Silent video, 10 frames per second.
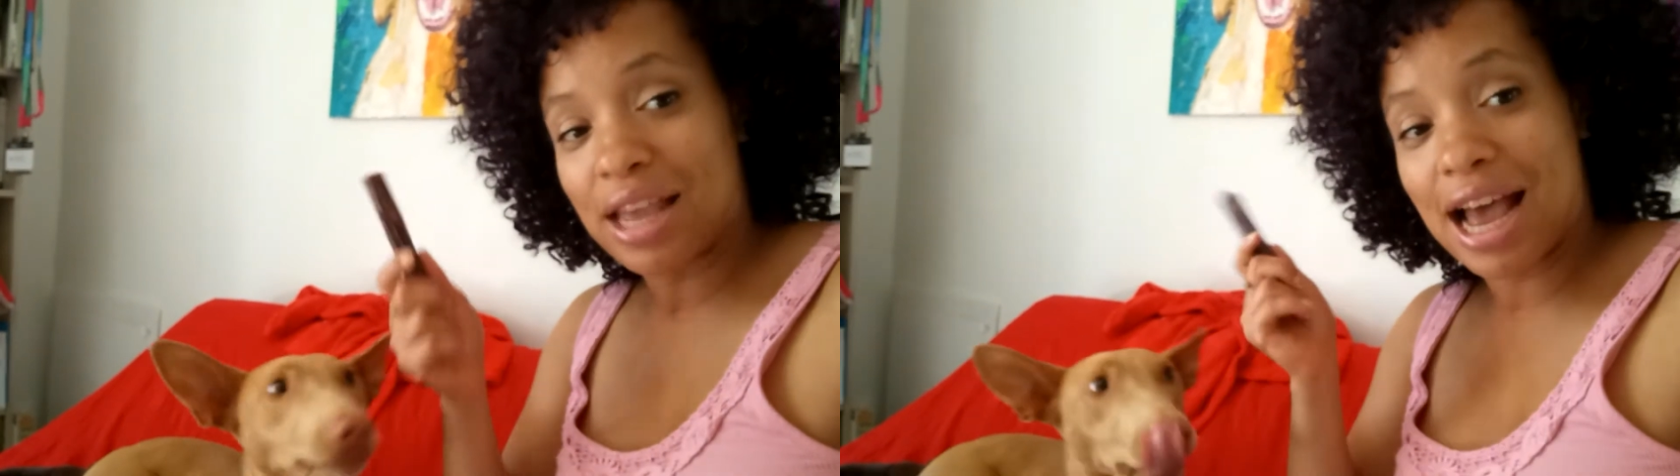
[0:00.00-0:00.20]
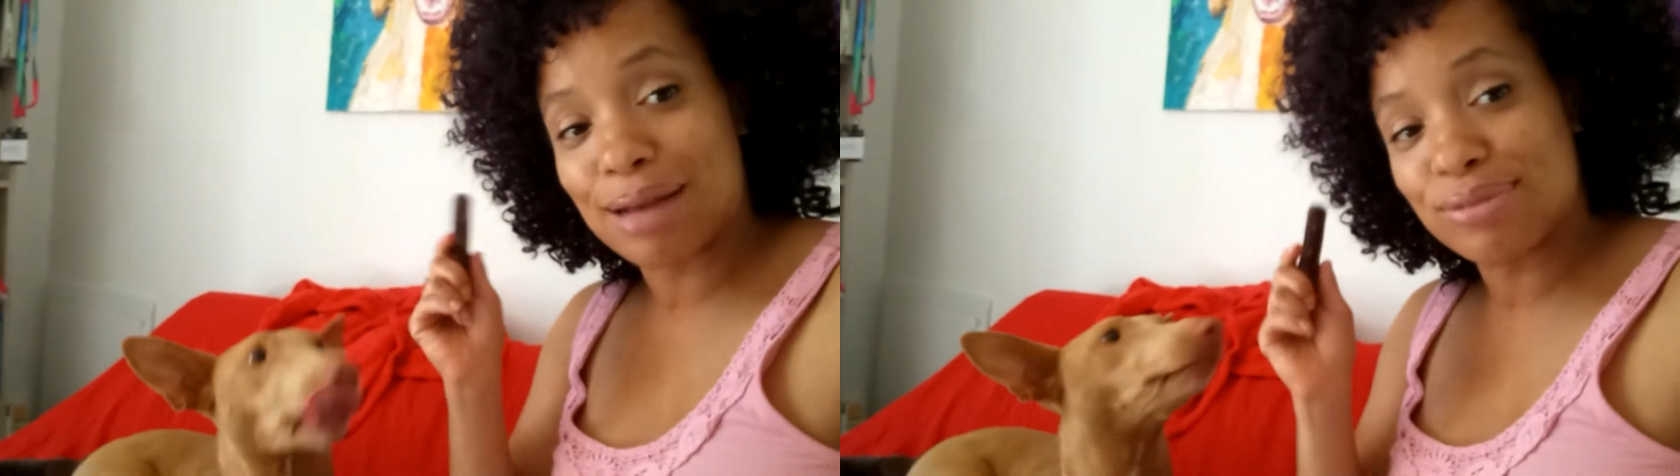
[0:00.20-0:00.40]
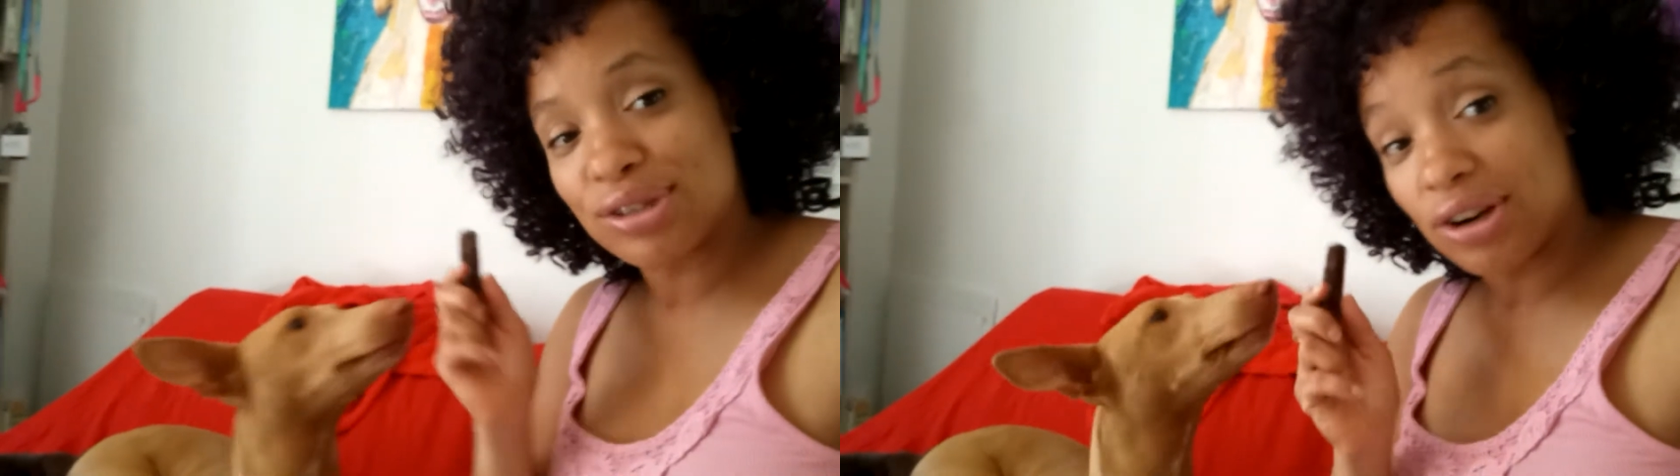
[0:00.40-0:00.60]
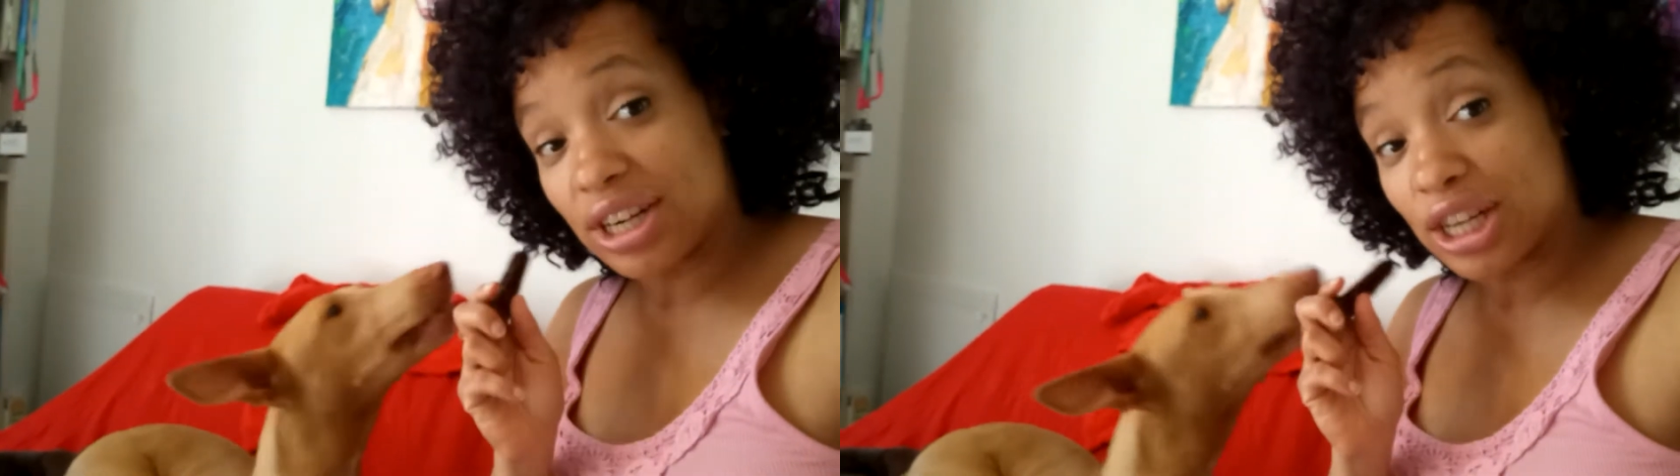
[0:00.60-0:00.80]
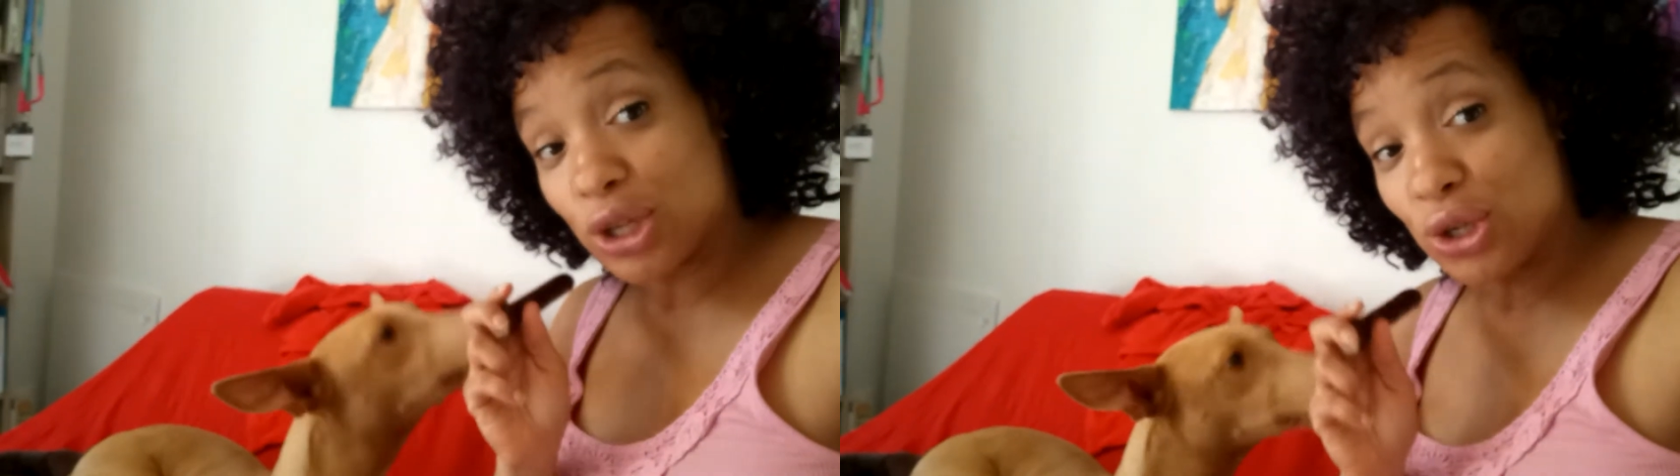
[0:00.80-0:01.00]
I'm
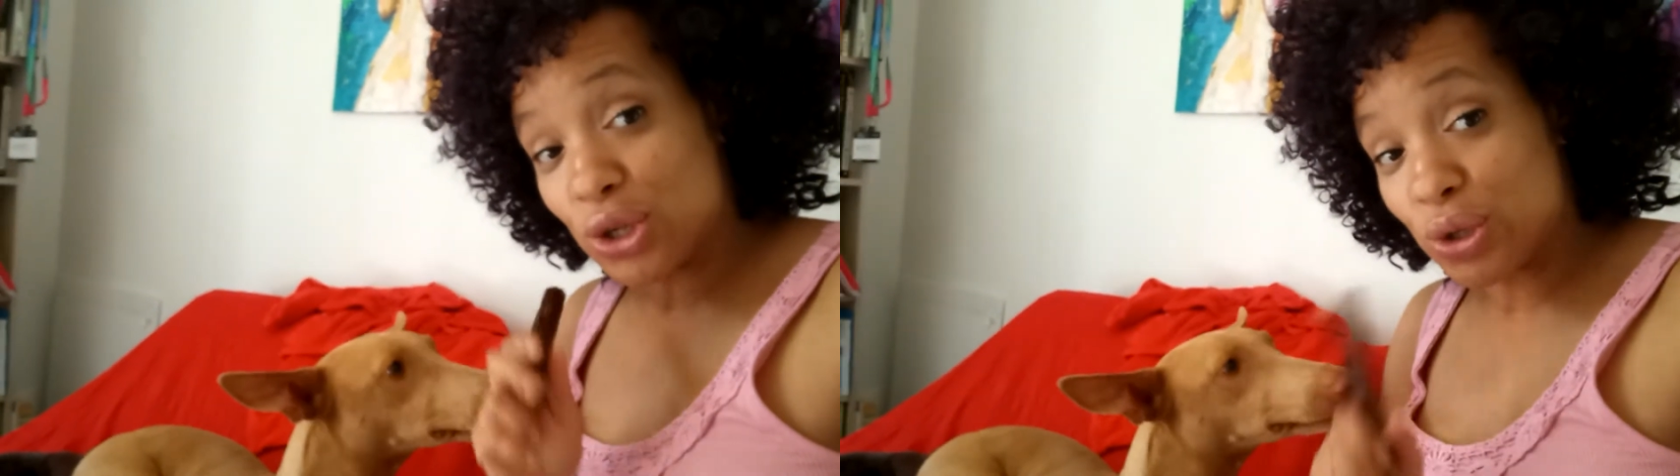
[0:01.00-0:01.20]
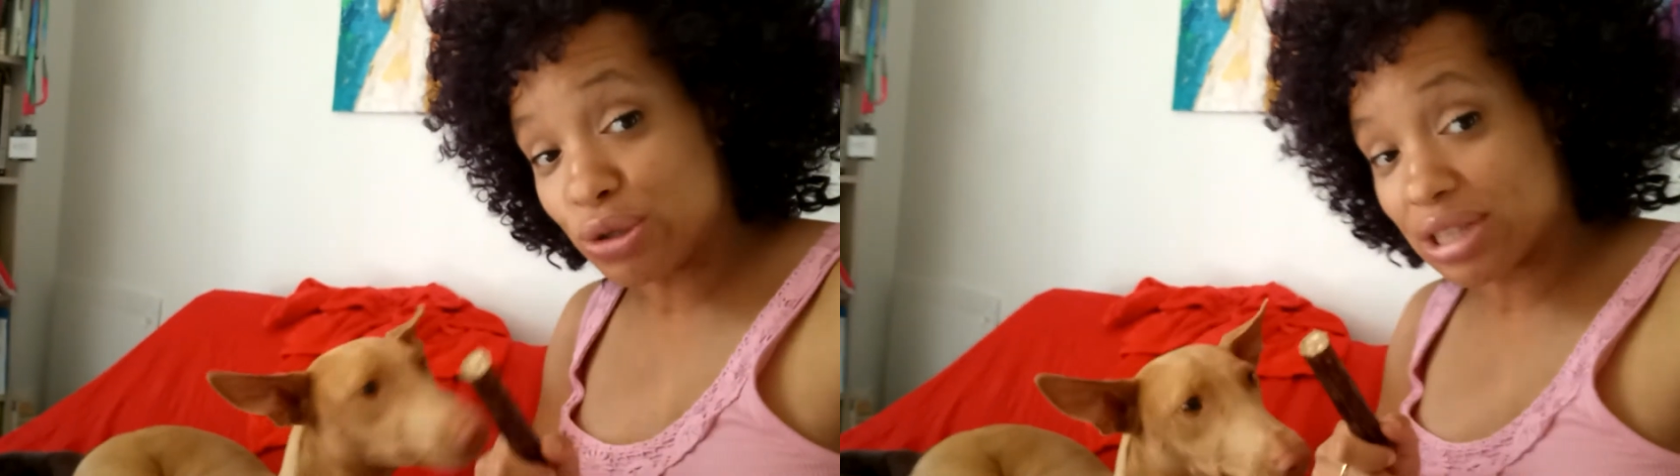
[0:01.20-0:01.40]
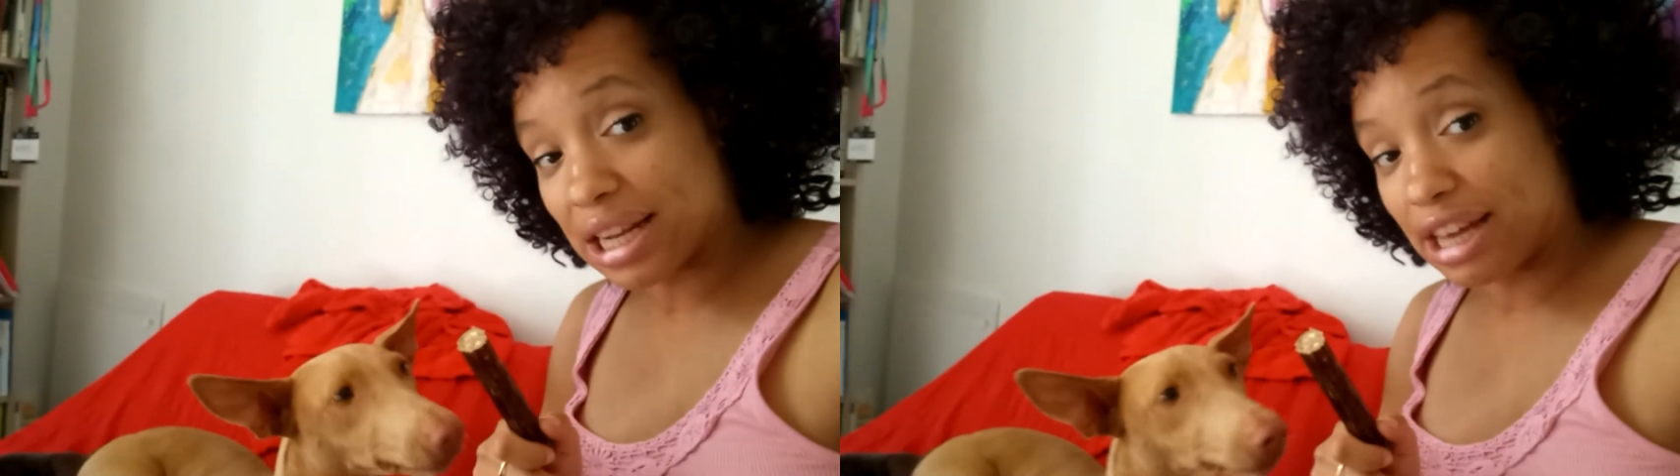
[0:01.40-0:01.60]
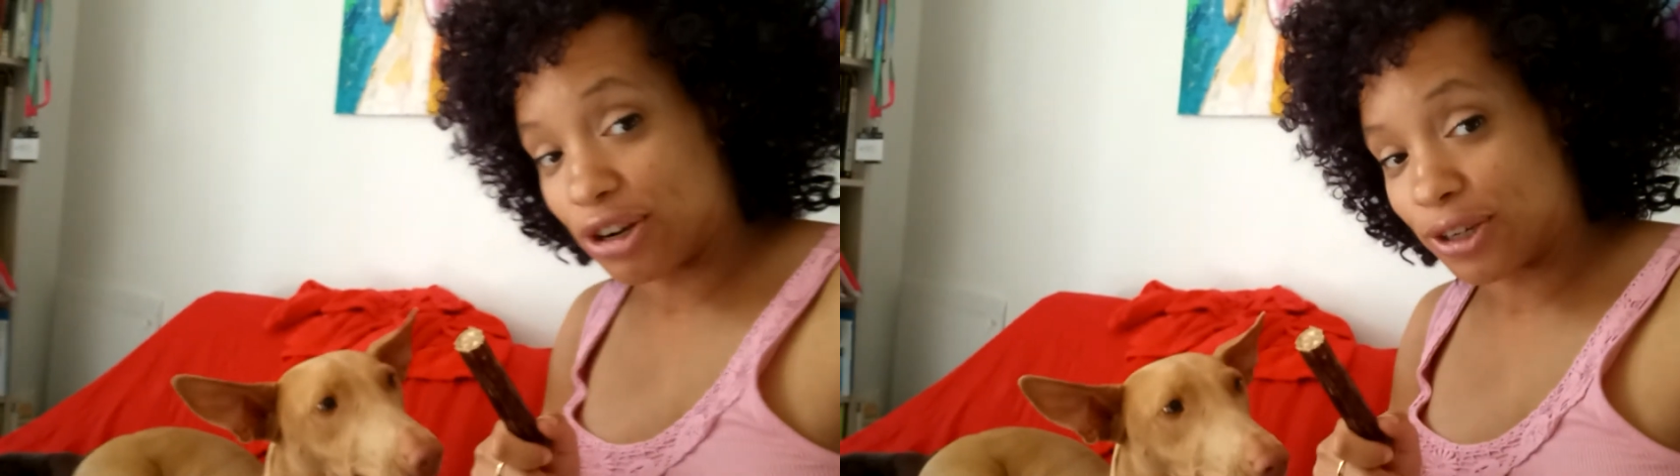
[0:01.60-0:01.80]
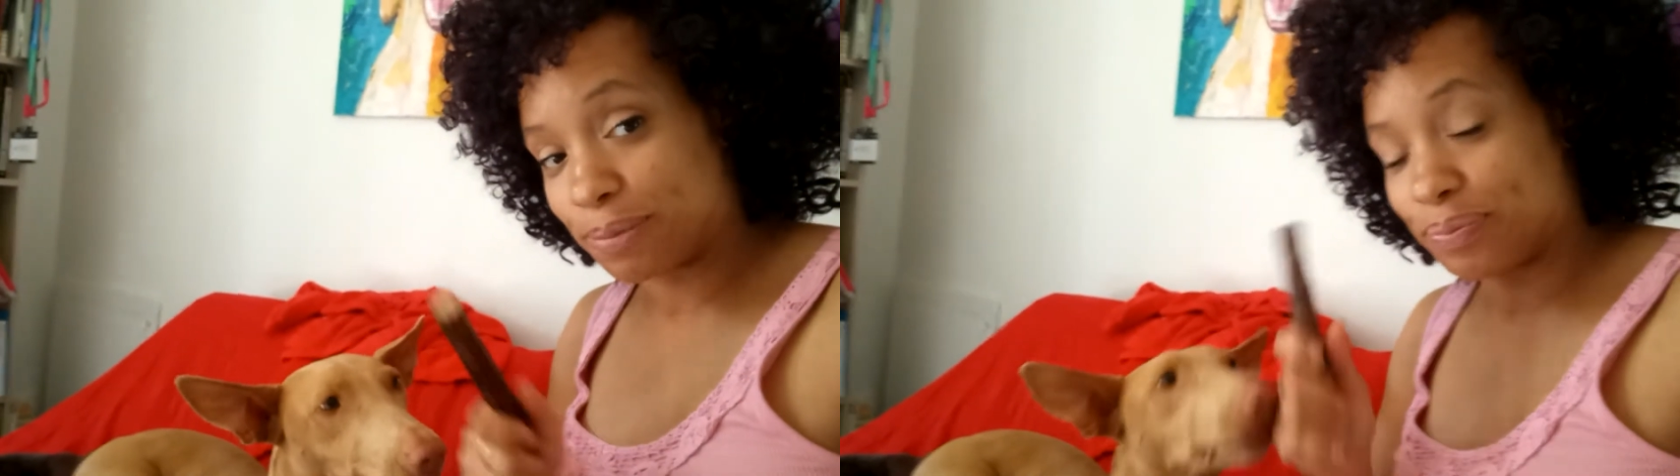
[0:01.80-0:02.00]
starting a
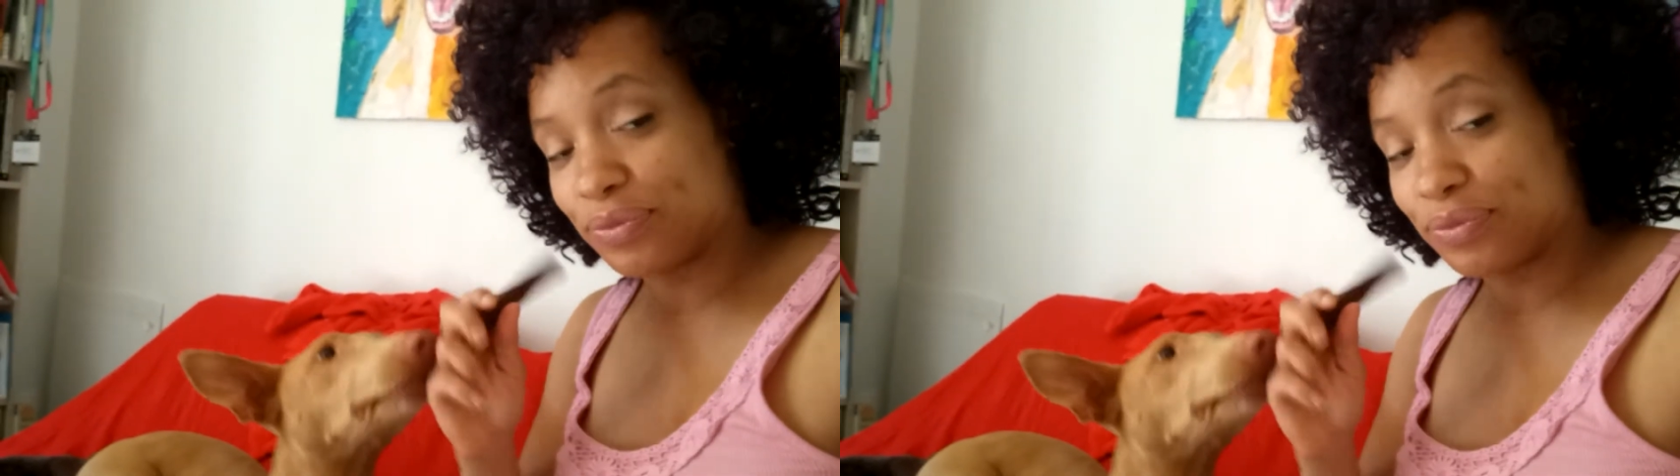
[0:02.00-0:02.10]
newsletter.